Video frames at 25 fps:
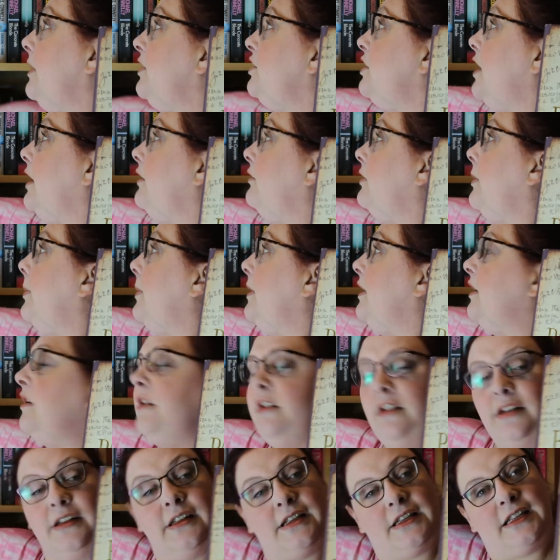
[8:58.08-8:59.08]
Jack the Ripper
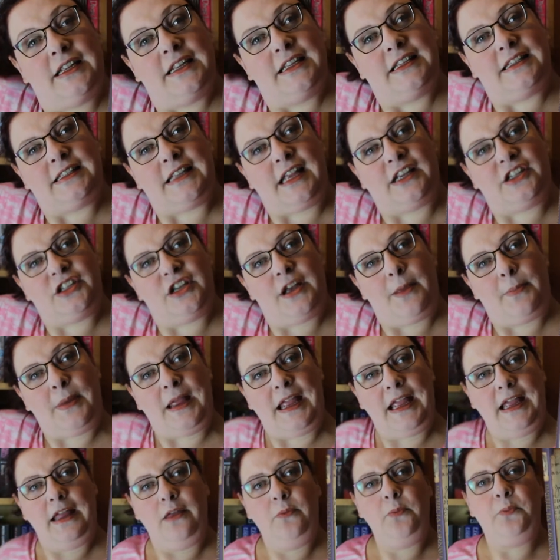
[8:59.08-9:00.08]
section up
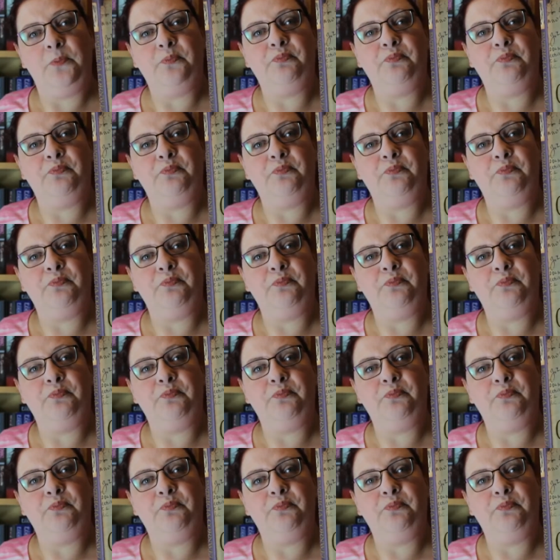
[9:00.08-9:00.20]
here.